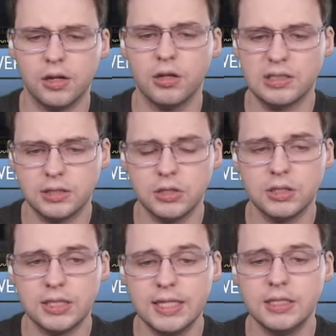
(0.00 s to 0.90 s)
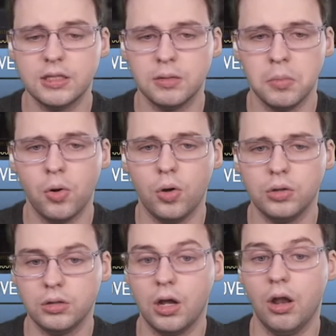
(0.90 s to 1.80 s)
got sucked into the Maw
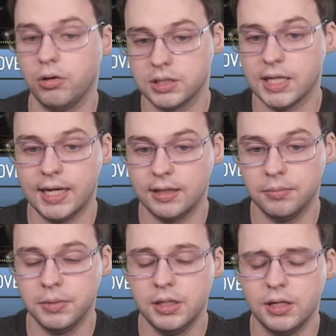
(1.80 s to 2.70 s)
alongside them,